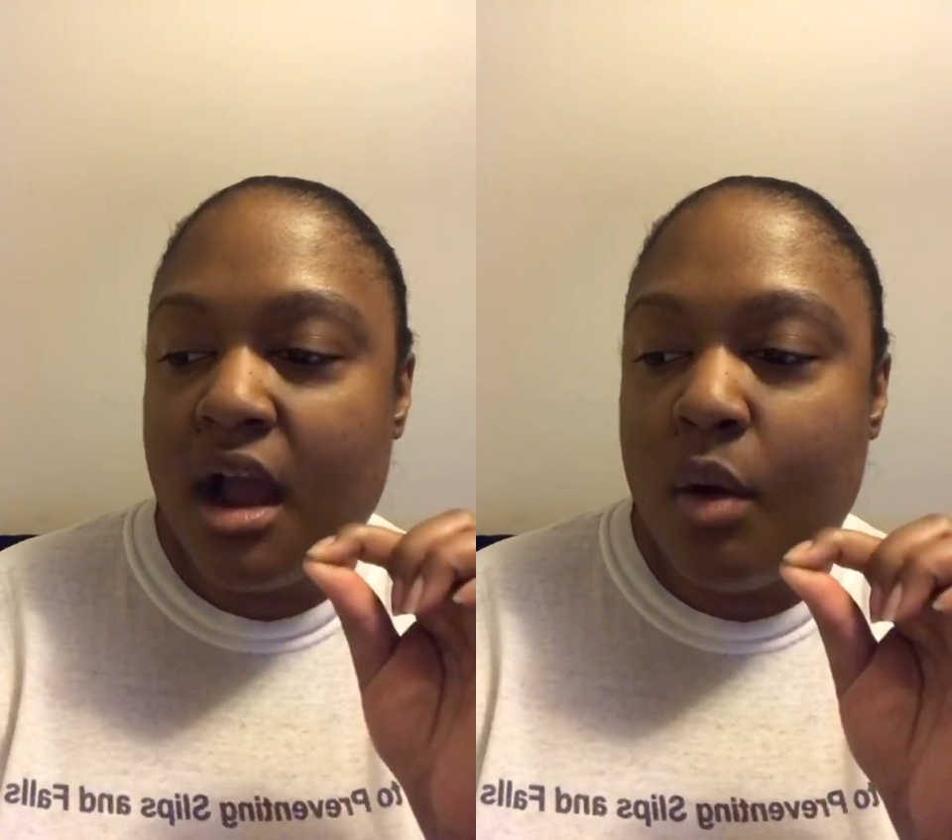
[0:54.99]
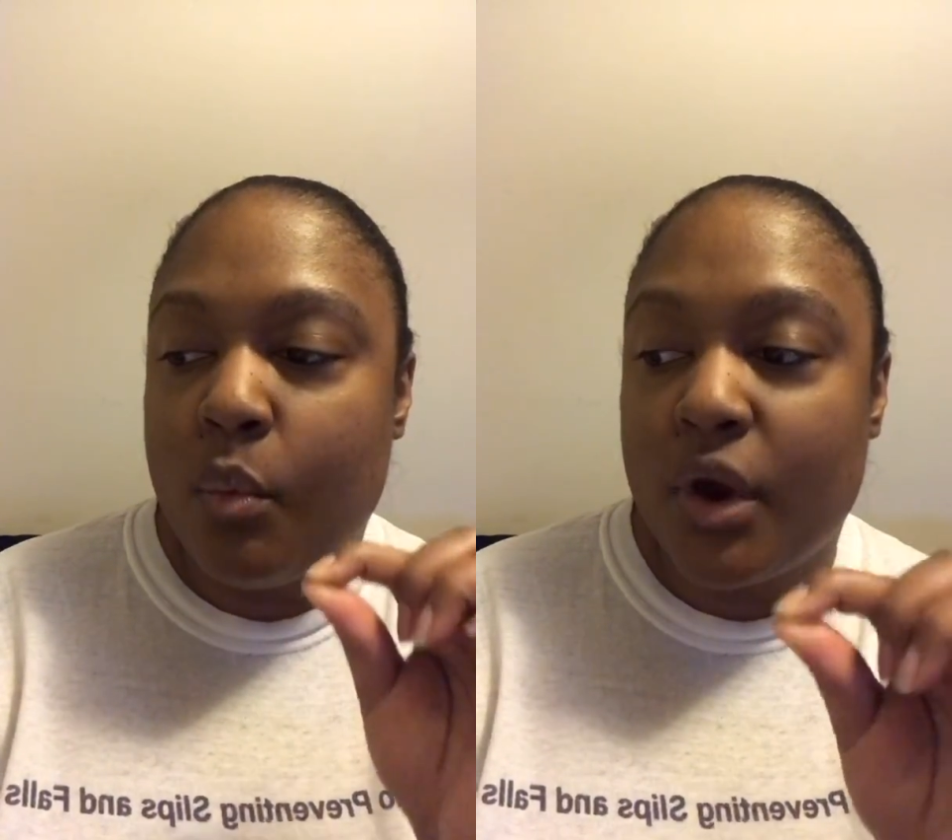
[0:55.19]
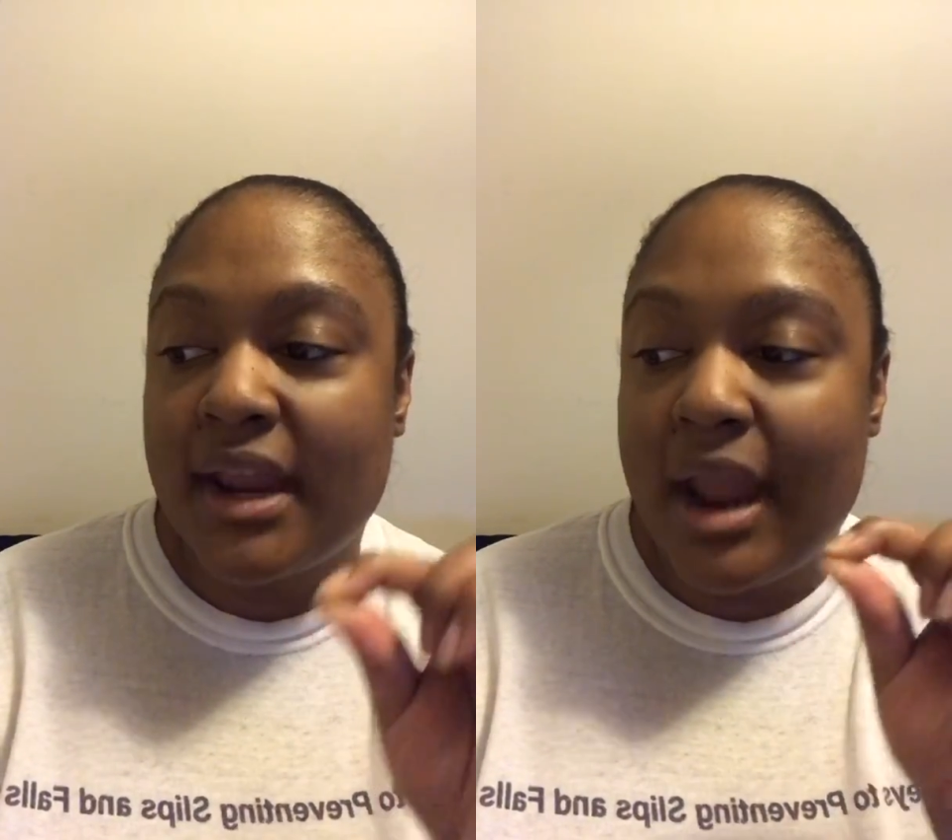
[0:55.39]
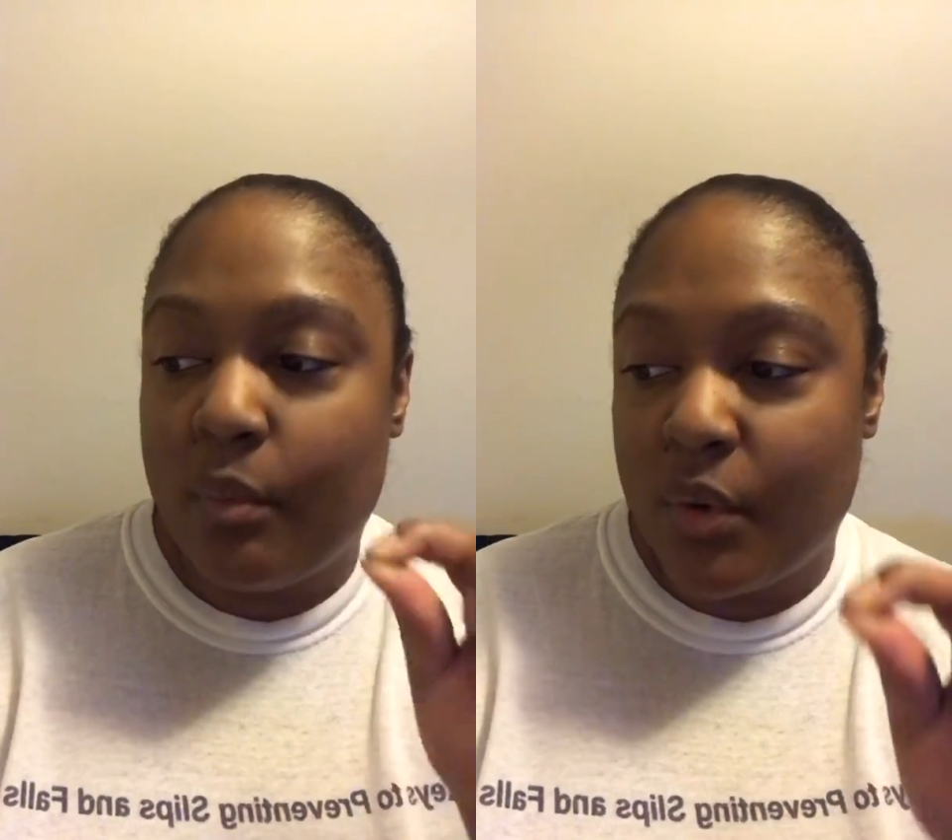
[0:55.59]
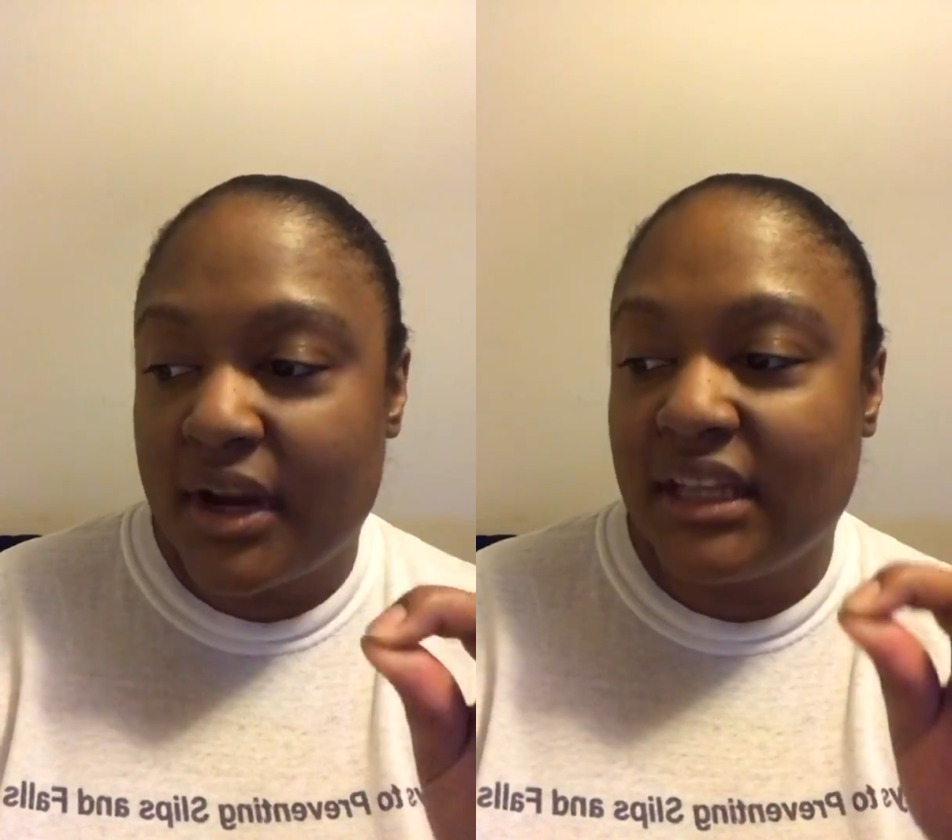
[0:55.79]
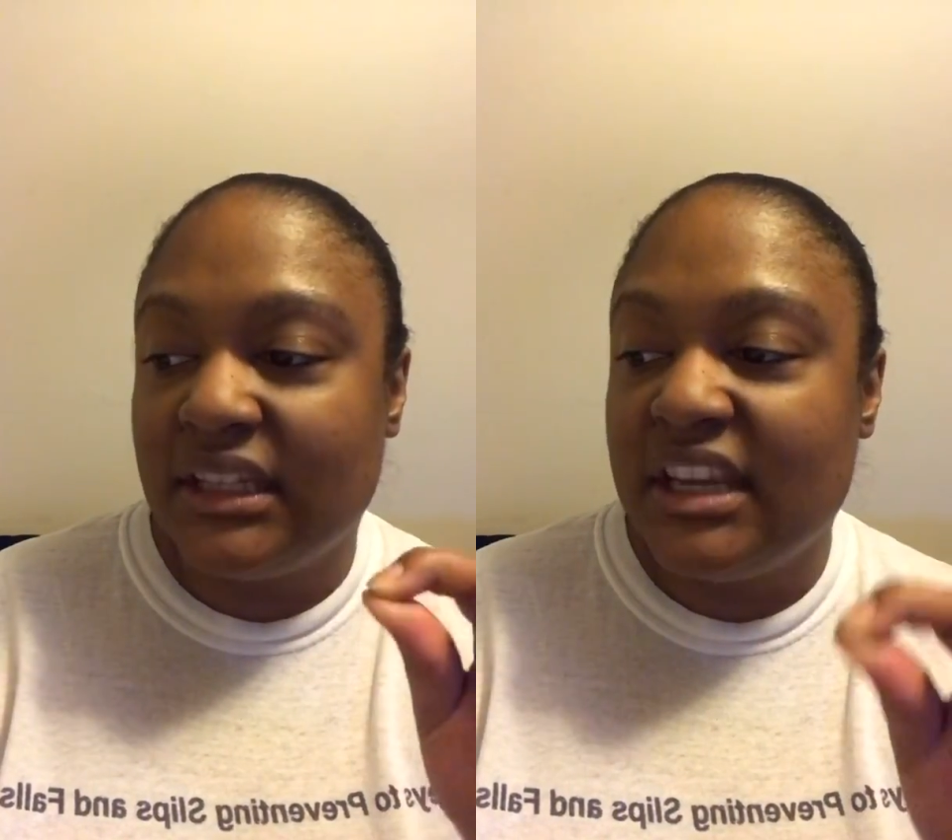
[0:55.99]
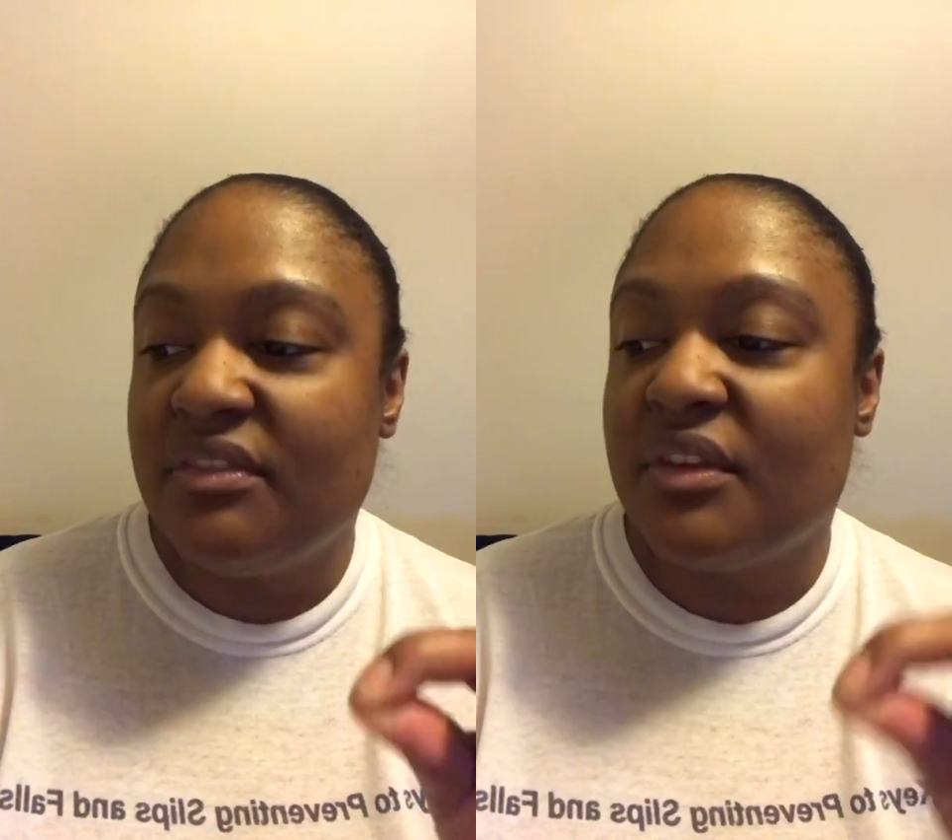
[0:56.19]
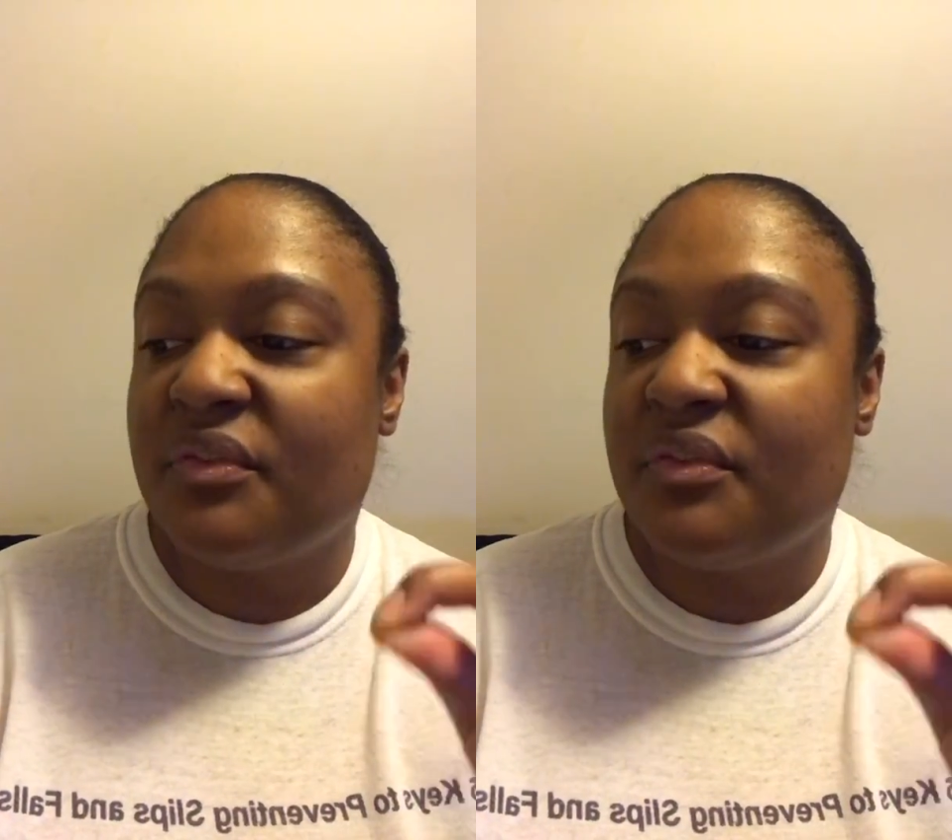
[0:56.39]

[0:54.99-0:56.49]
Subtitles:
work and leave their